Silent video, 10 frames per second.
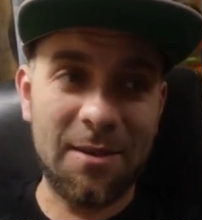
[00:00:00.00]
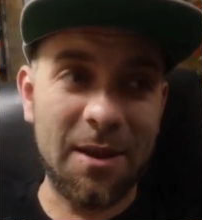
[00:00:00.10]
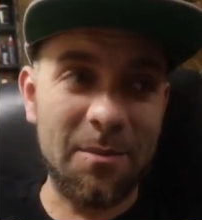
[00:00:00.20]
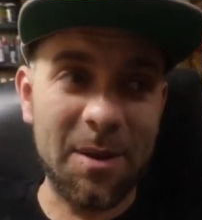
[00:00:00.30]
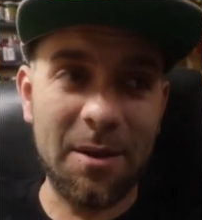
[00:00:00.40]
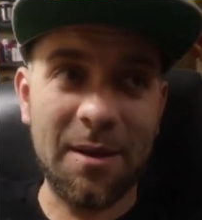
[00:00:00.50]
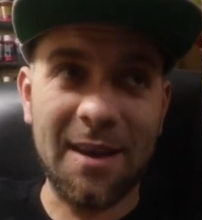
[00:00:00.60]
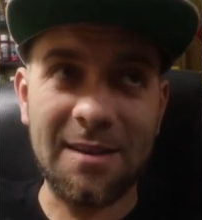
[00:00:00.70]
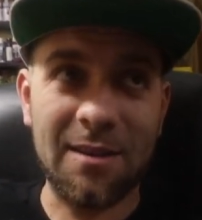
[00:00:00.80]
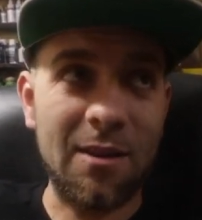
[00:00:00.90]
So I could bring you
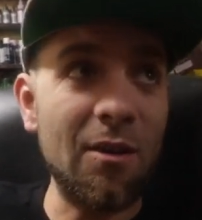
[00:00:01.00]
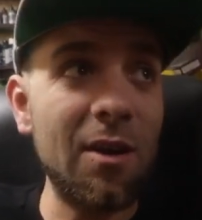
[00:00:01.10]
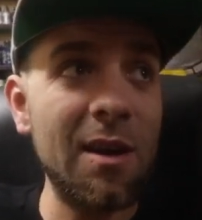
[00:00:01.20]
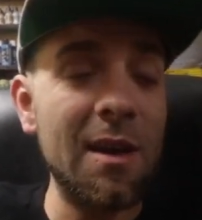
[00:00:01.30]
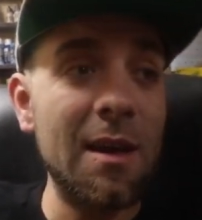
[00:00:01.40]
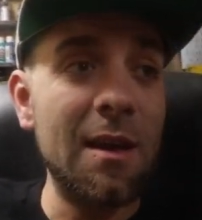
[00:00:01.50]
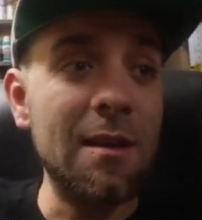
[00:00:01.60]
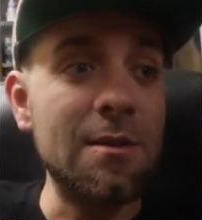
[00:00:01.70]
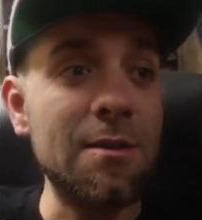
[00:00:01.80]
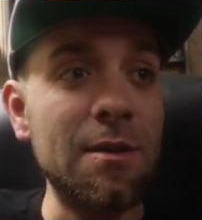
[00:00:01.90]
guys along
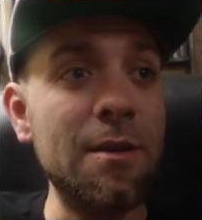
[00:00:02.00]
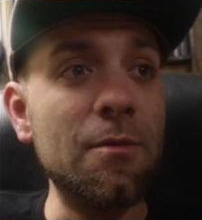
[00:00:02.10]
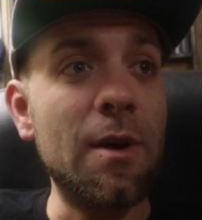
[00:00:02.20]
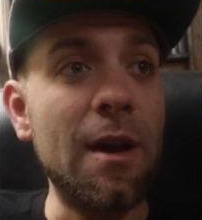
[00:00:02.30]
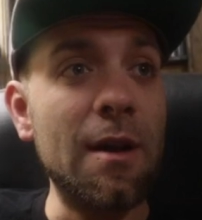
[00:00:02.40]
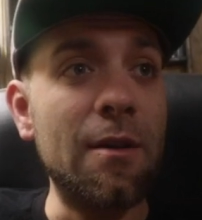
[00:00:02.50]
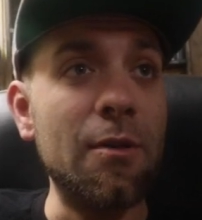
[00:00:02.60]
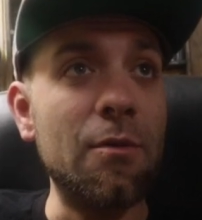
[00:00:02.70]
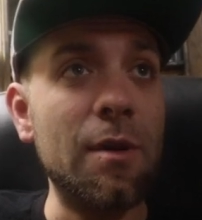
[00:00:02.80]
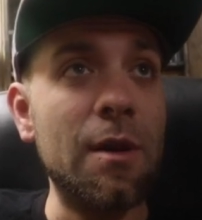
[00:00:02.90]
and show you what I
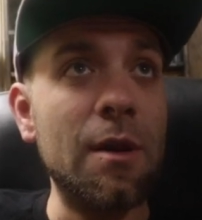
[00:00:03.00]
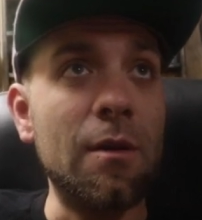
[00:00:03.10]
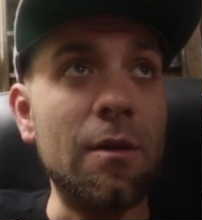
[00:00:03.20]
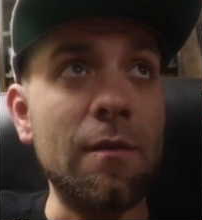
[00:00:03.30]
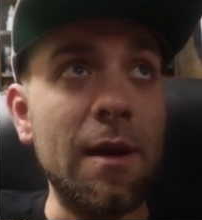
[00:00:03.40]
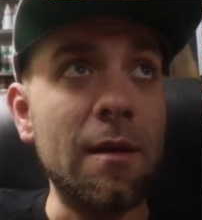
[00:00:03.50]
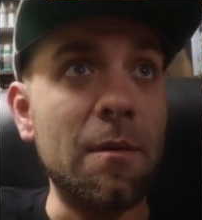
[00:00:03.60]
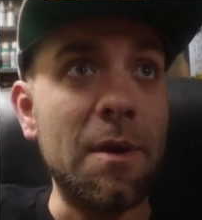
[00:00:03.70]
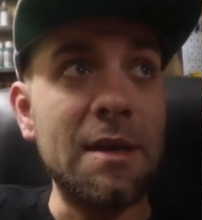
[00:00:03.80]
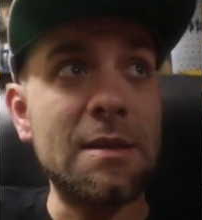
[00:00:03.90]
do on a
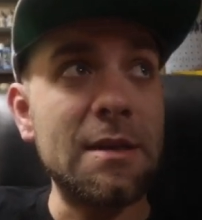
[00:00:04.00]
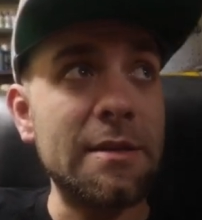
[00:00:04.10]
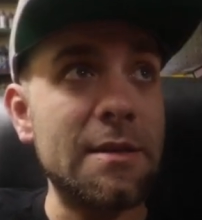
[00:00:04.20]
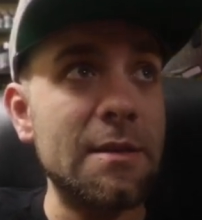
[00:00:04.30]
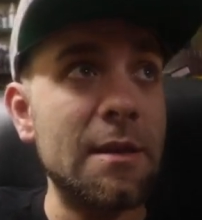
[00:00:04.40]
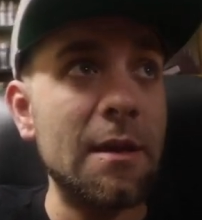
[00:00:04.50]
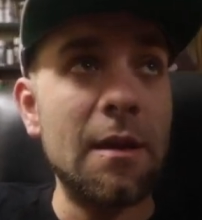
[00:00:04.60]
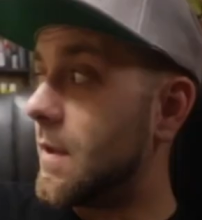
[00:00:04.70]
regular basis